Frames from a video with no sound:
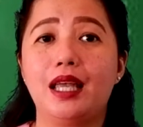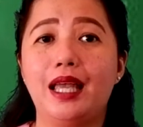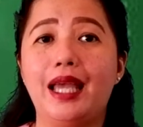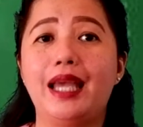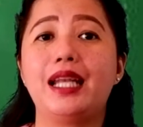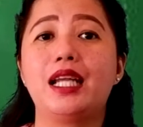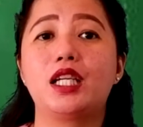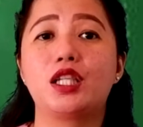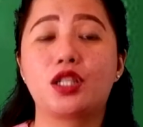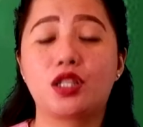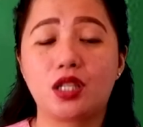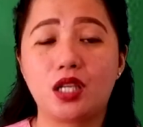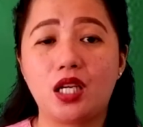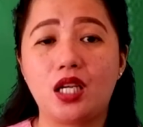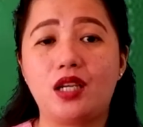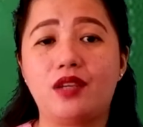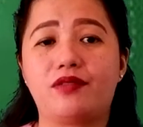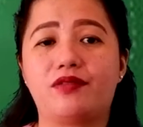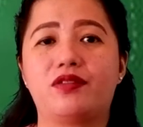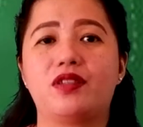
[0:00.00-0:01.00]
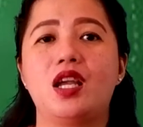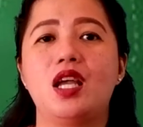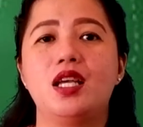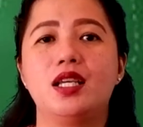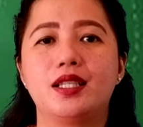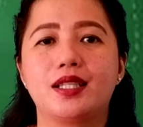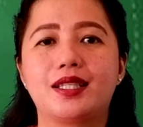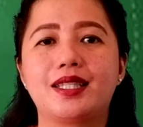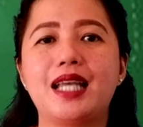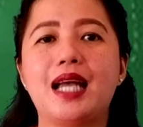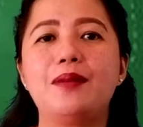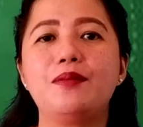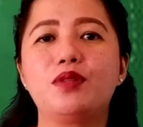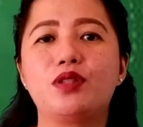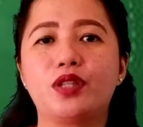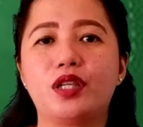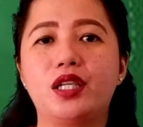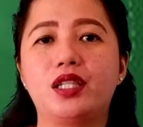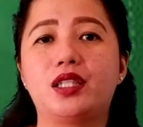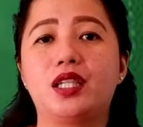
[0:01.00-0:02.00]
and achieve some
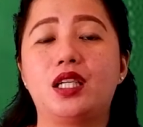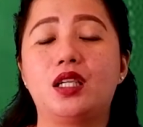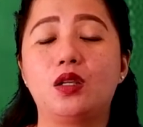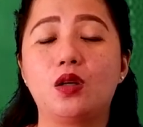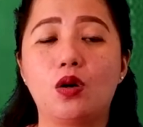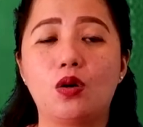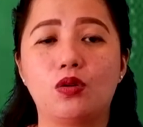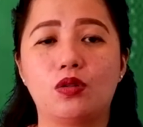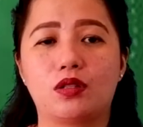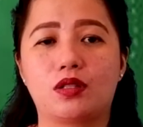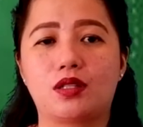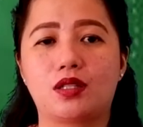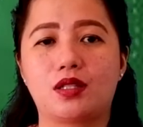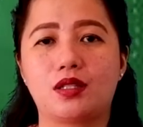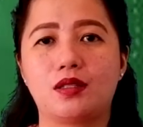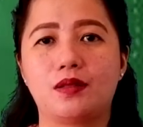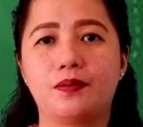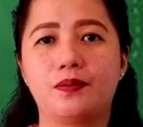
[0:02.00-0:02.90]
certain goals.